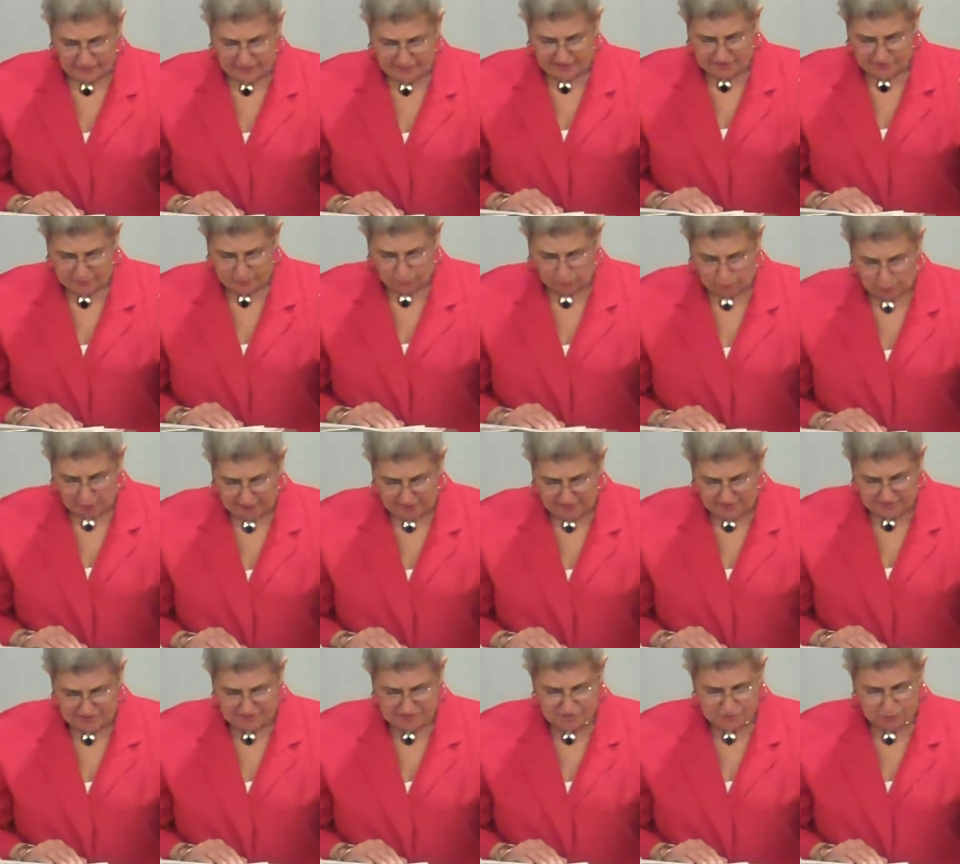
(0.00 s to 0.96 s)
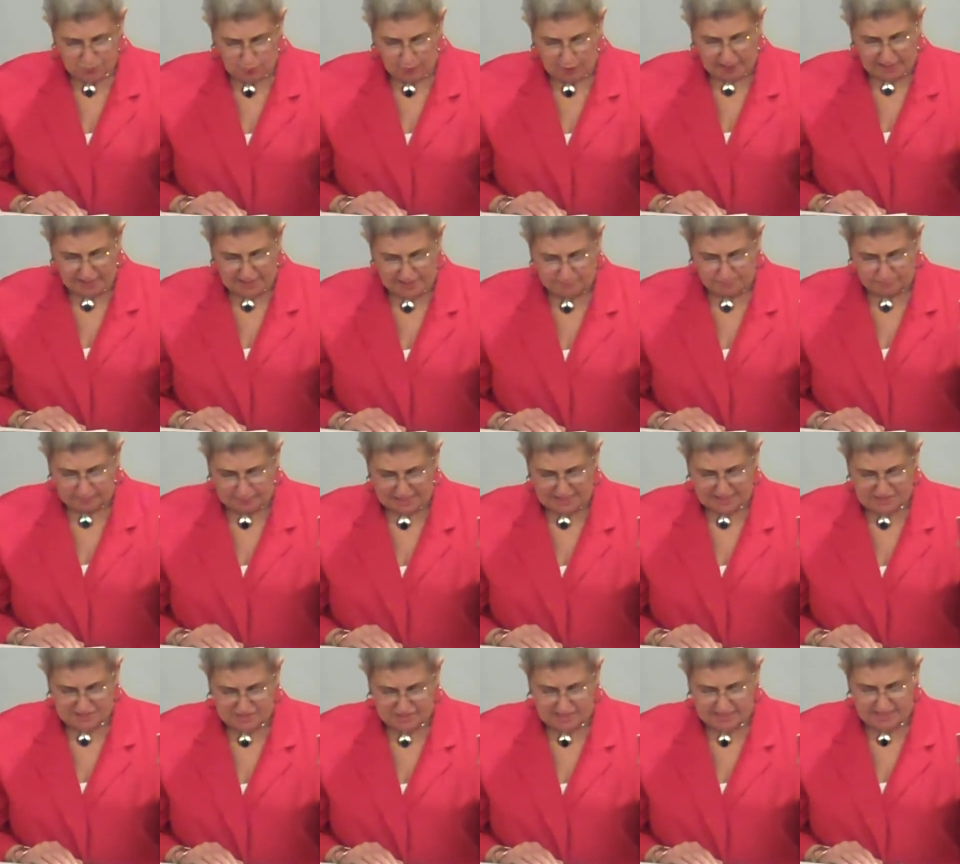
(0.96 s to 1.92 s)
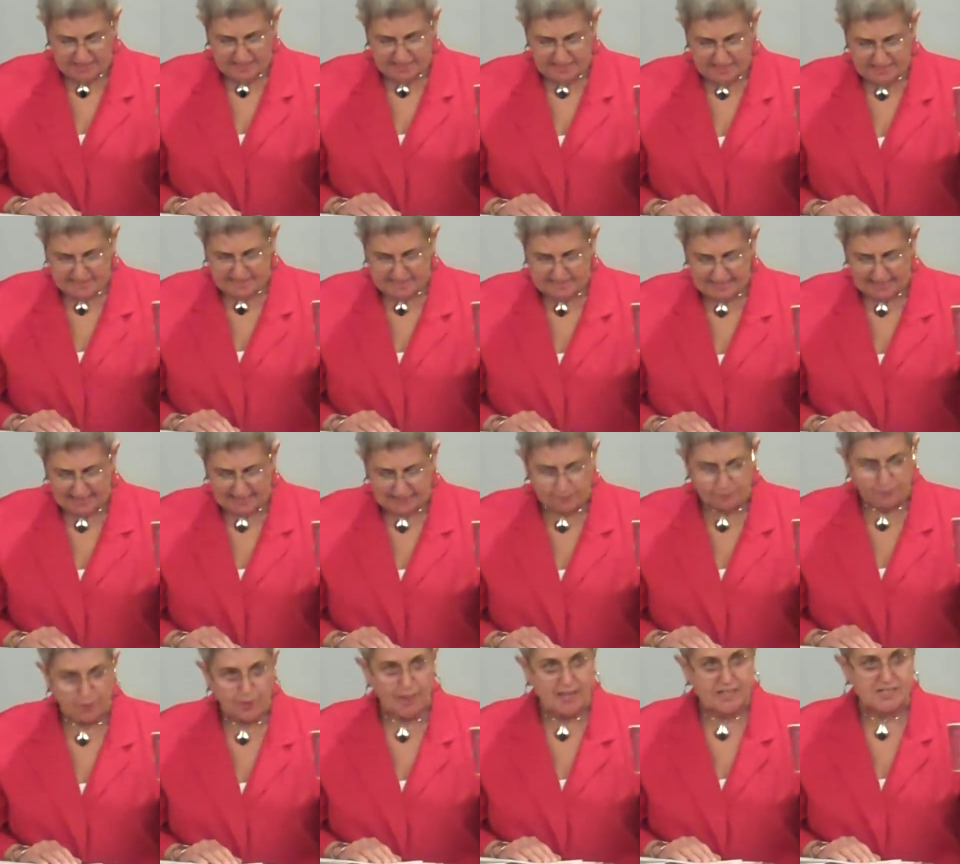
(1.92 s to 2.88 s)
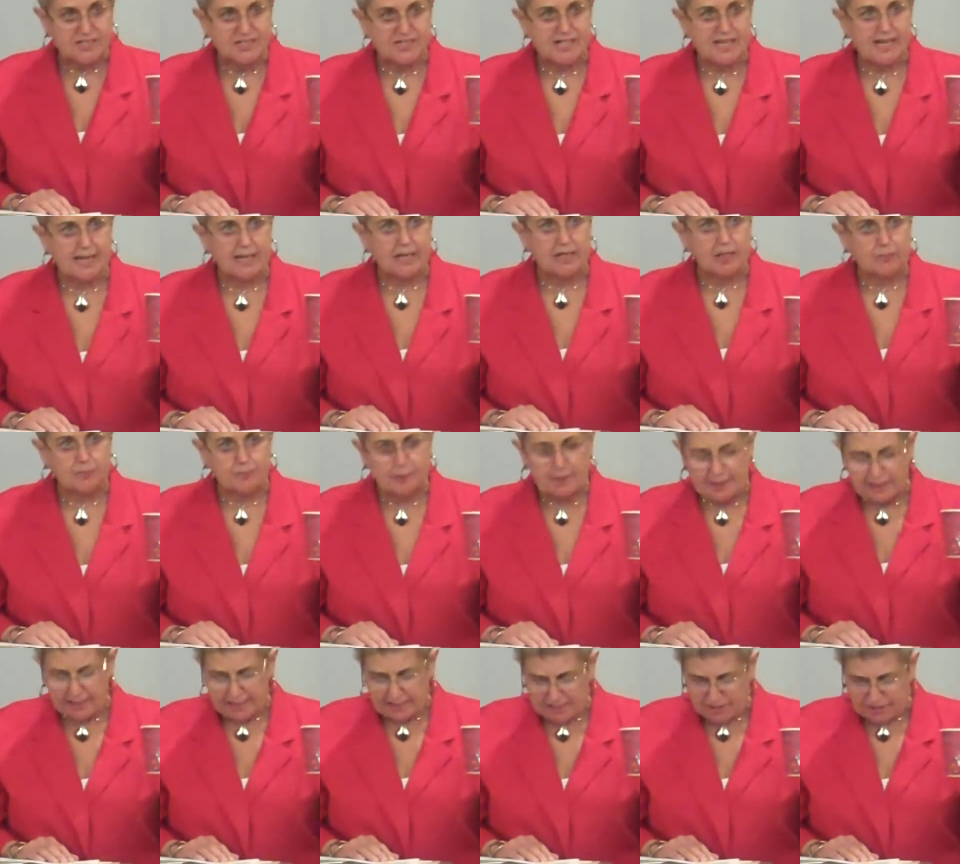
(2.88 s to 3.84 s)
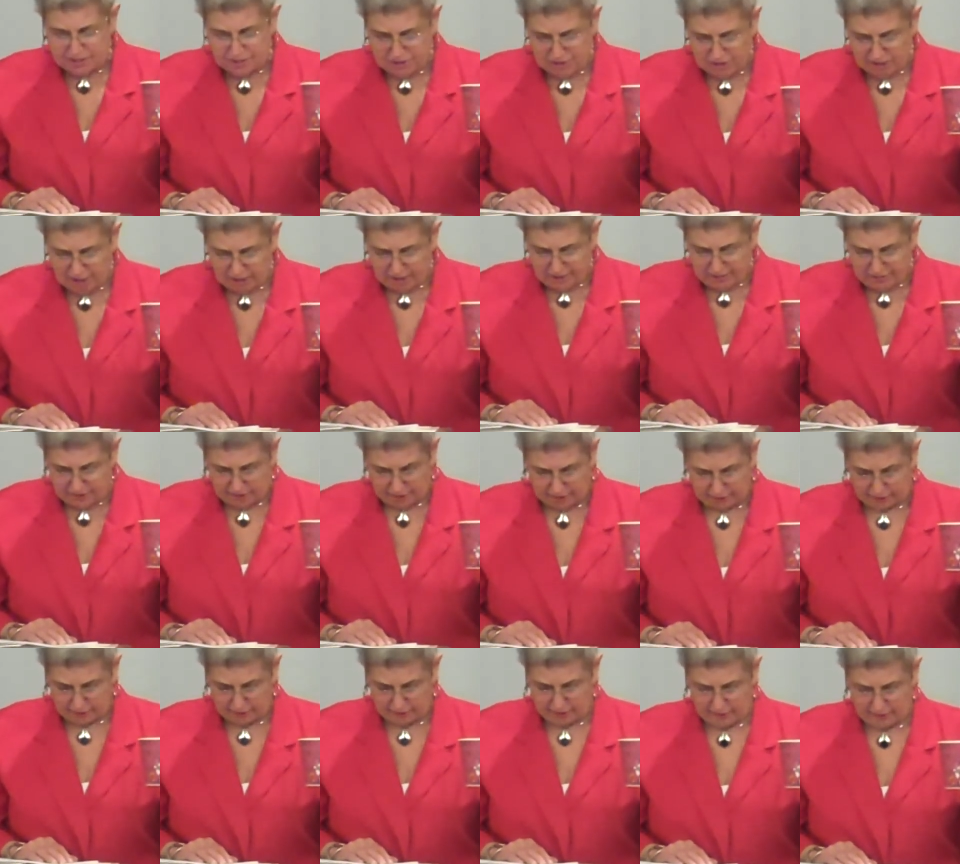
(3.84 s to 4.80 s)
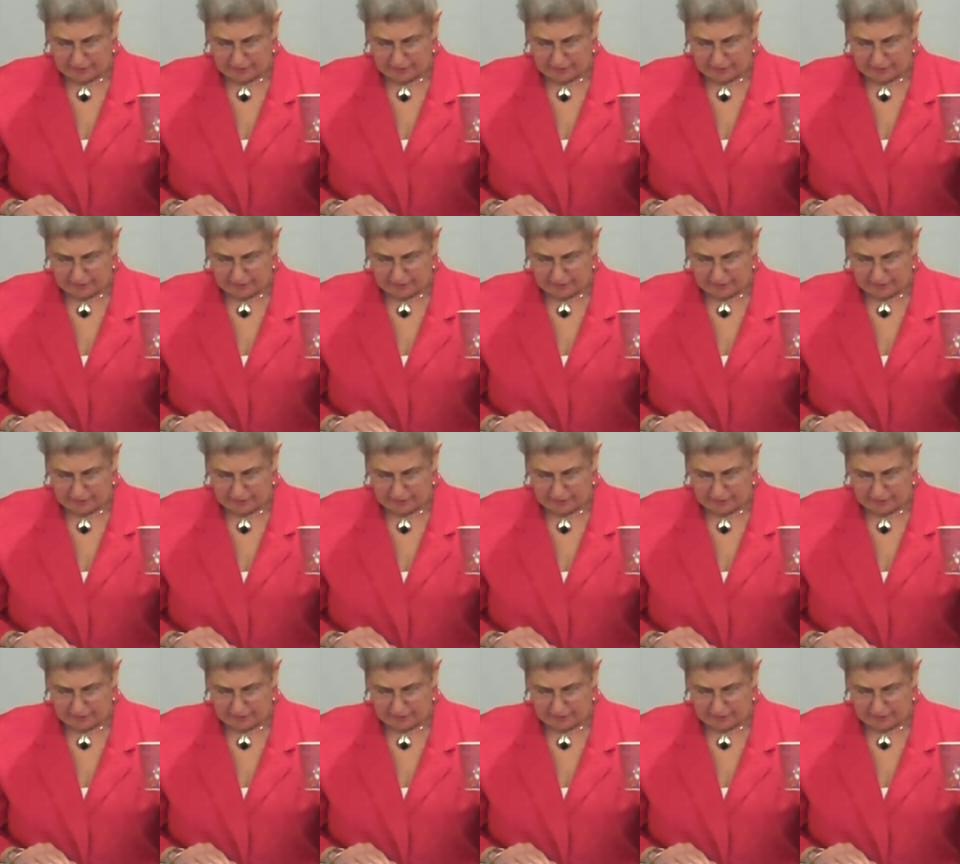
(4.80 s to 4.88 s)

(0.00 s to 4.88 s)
This, this wine blessing celebrates helping each other